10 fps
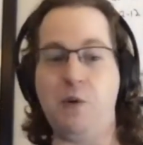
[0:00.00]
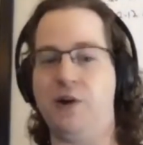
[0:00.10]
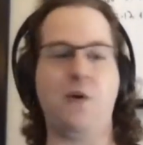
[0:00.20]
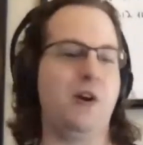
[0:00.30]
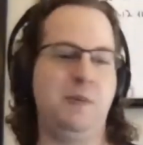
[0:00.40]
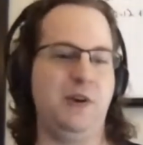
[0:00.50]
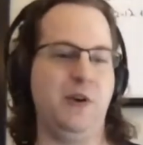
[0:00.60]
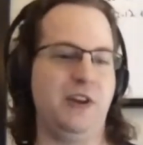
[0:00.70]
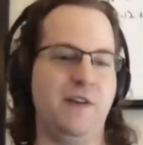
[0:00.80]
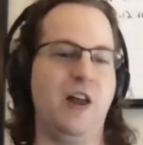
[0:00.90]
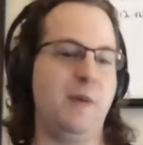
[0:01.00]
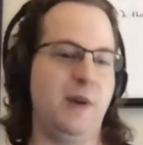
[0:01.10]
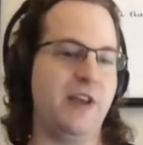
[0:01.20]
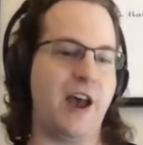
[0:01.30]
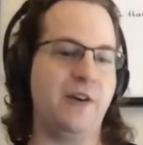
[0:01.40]
Mm-hmm. We weren't going to be
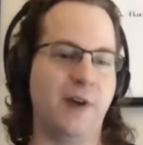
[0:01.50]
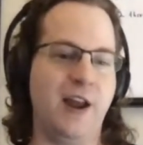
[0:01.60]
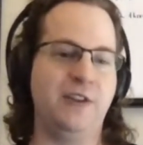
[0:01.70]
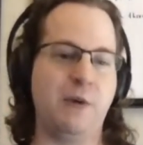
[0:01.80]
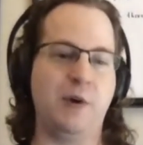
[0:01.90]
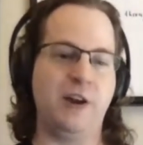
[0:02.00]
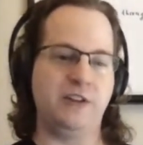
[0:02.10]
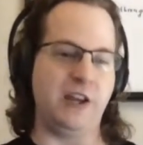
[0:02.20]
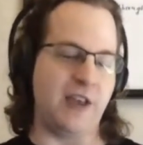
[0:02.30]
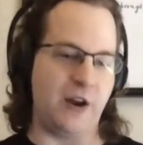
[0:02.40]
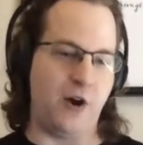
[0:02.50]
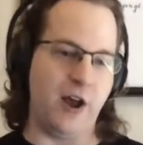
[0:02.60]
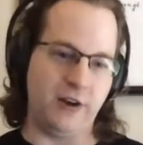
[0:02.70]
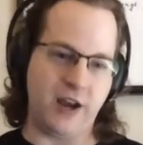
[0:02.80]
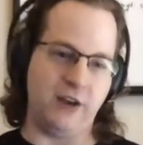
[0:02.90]
doing the development on that, right? They were going to
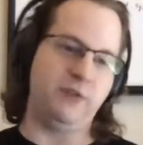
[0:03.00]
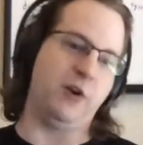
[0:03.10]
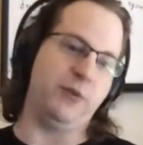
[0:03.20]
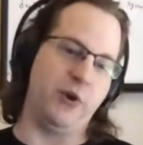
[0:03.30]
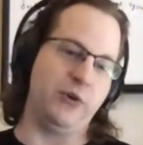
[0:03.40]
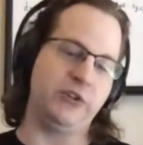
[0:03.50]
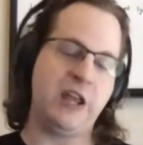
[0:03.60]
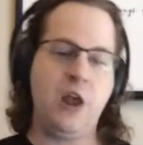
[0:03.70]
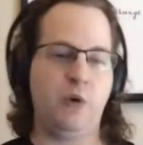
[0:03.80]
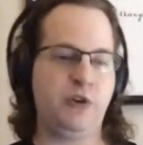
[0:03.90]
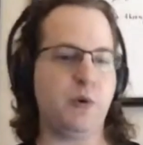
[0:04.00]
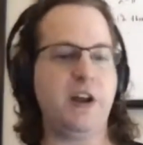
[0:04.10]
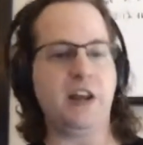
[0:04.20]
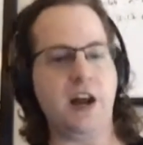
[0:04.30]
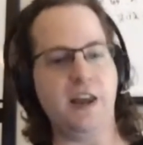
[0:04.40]
take that on, kind of develop those,
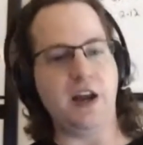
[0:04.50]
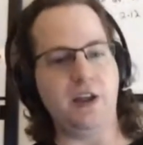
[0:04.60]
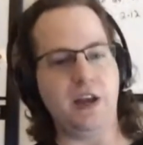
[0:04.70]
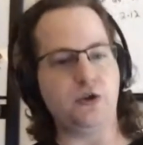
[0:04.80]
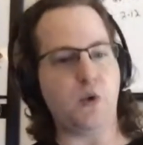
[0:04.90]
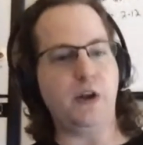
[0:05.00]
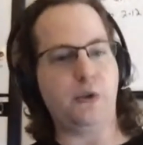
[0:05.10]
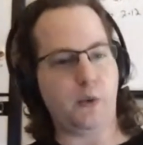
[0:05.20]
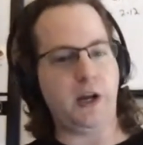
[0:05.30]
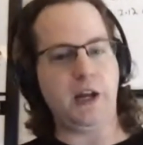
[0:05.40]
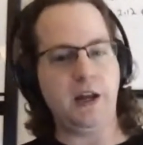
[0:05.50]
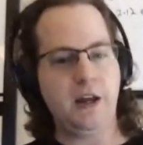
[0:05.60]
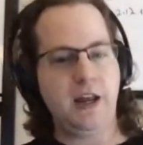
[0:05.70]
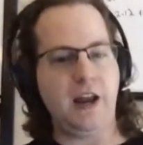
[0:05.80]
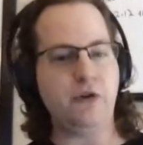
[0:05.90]
which is where you get kind of that, that
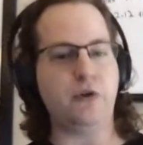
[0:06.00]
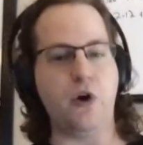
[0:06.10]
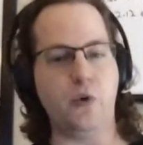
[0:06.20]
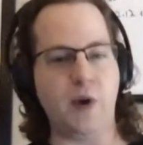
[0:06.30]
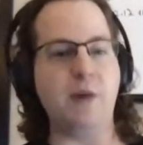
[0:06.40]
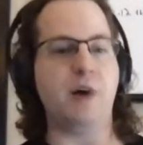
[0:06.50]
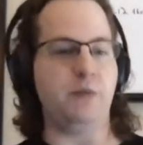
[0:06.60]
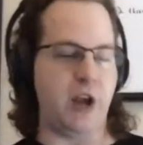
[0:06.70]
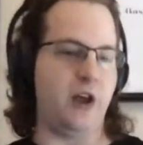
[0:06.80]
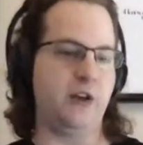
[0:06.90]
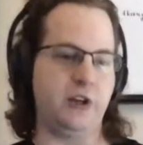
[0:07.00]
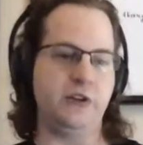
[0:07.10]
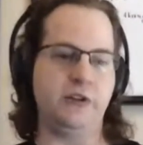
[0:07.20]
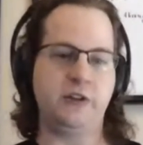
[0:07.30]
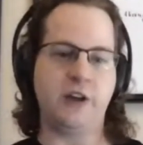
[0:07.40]
23 intro ramp
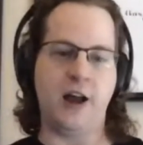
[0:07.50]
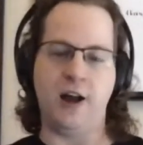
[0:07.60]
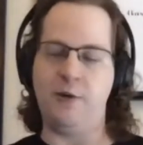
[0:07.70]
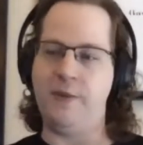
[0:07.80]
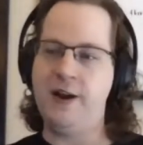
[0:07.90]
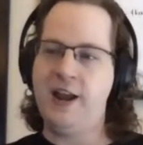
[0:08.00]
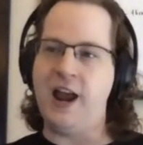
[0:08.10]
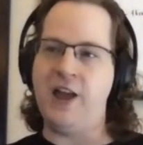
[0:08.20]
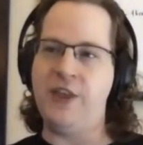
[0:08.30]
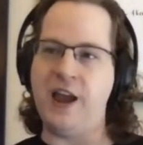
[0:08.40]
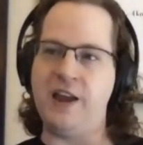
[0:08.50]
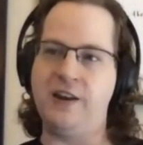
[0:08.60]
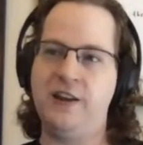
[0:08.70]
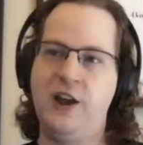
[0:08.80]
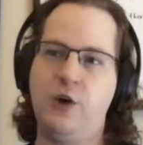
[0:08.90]
up challenges. Um,
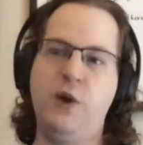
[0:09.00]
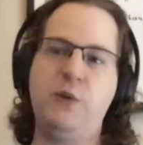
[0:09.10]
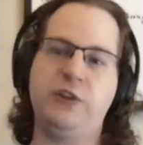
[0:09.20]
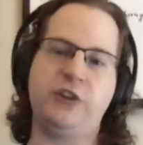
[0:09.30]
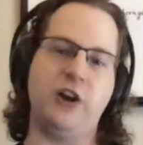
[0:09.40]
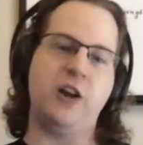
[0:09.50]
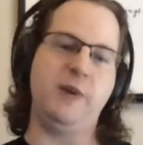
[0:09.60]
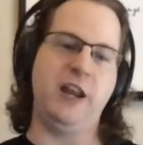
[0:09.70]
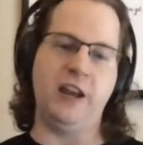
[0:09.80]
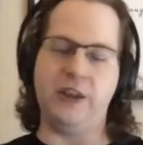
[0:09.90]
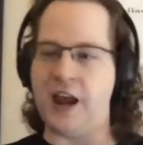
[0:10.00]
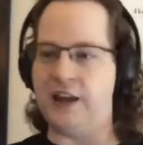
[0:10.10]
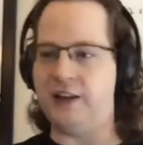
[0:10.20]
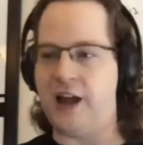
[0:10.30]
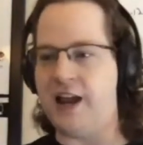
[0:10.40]
and then we would start
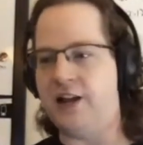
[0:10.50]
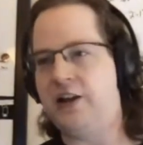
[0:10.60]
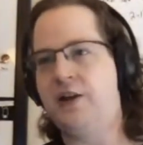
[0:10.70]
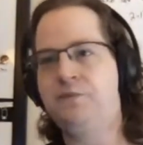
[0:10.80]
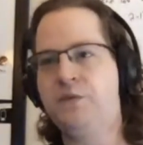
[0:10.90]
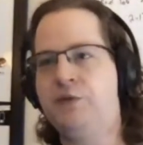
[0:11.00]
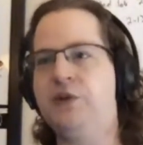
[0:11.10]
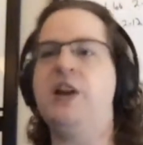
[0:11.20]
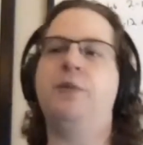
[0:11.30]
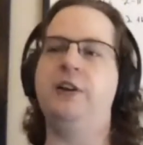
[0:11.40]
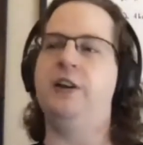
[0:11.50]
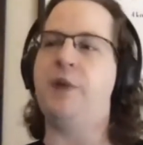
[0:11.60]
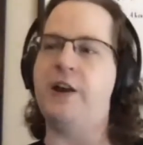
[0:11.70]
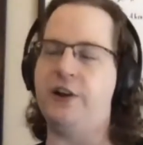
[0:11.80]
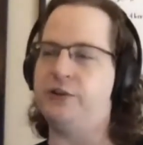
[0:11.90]
coming in at, at like, for
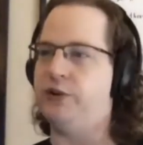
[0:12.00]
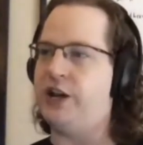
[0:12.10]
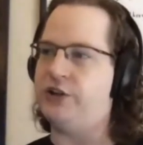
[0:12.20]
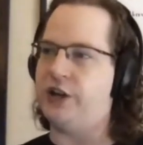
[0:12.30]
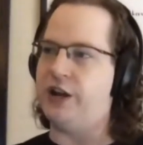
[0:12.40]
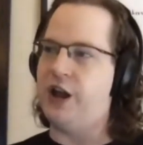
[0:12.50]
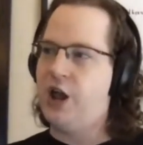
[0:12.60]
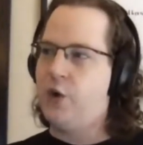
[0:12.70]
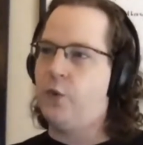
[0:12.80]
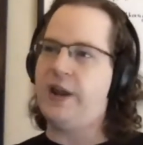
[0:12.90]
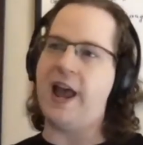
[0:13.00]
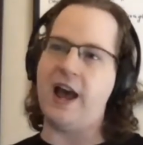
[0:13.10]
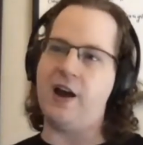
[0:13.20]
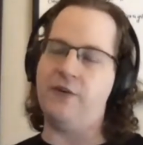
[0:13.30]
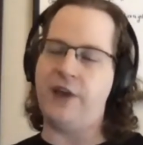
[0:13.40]
example, in, in, binary exploitation,
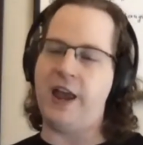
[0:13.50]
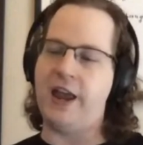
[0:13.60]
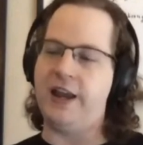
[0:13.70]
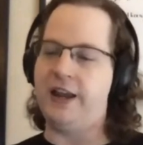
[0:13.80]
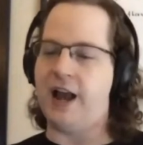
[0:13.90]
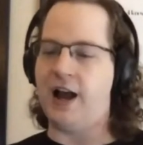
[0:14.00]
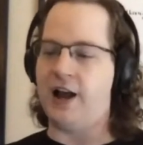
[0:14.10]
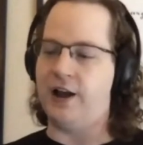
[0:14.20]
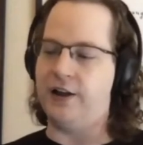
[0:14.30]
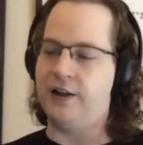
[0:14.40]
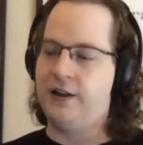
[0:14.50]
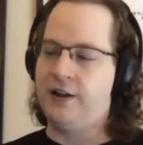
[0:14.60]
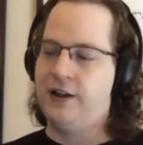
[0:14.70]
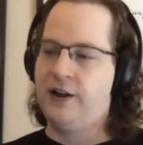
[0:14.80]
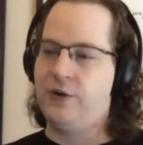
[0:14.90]
we have a
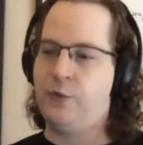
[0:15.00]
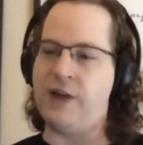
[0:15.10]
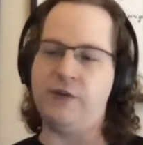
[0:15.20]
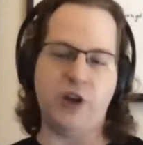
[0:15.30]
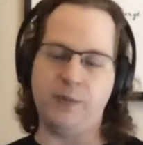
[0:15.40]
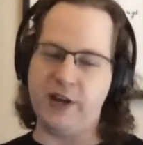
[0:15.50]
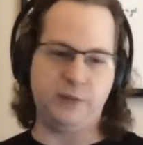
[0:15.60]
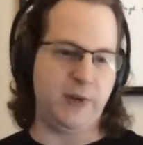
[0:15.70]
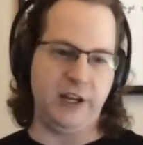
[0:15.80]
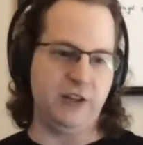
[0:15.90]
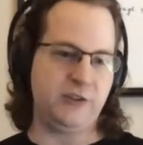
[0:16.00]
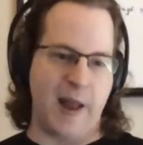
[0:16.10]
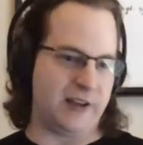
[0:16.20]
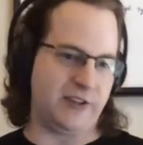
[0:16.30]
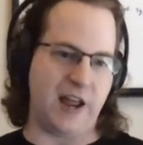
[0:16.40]
uh, we have a jump
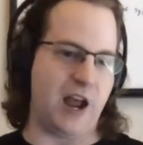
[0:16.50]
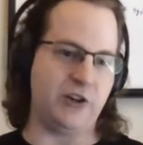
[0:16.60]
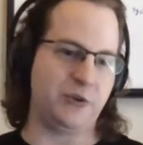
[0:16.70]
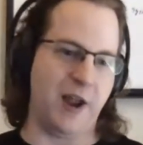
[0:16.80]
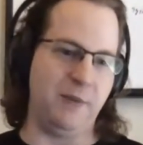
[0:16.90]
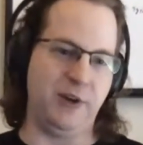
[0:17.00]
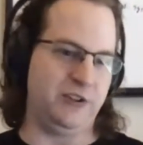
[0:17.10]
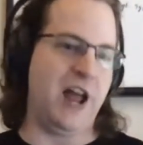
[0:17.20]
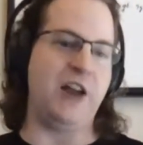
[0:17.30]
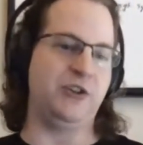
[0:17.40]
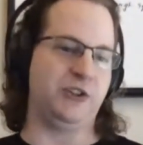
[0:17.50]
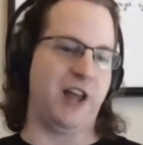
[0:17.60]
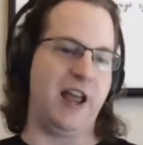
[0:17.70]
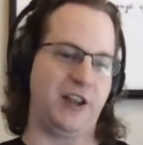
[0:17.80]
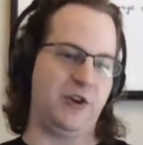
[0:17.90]
ESP smack stash, right? But
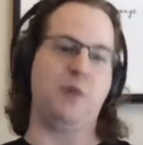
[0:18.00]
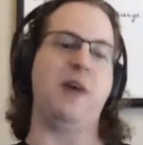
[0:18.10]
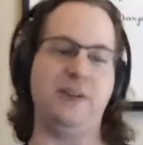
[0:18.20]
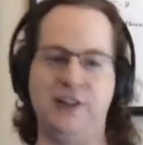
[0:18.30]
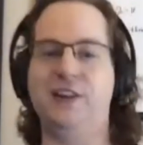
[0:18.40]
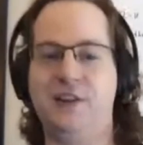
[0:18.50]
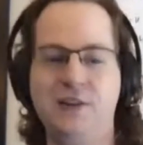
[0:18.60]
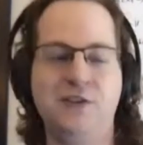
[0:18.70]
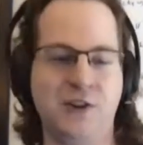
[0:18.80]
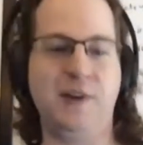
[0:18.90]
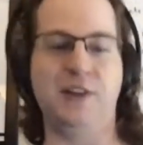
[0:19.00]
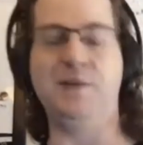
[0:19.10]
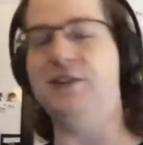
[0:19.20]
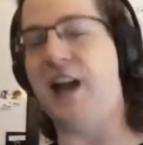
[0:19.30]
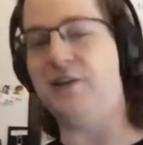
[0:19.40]
it's not just like your basic
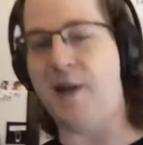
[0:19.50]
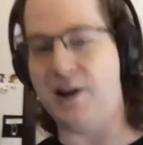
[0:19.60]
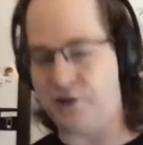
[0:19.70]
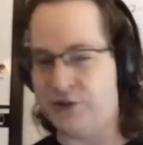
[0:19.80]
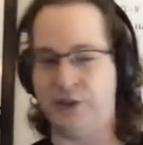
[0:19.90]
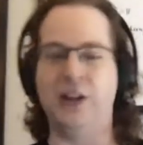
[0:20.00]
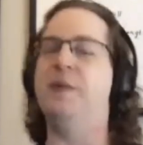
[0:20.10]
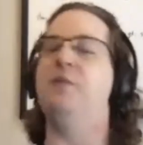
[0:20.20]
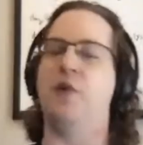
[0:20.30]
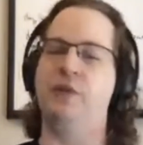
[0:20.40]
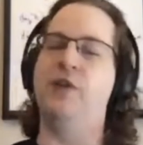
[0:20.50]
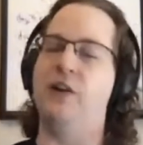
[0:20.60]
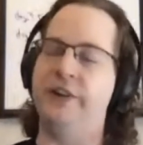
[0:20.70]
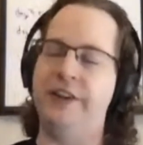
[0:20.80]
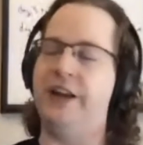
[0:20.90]
jump ESP stack smash. There's a little bit
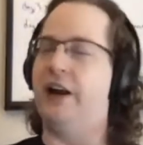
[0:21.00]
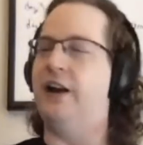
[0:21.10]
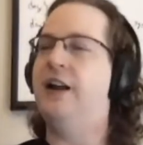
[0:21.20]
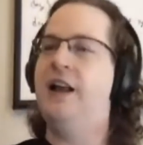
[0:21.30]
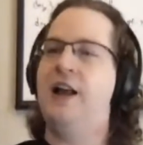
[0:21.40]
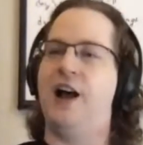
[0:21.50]
more involved in there.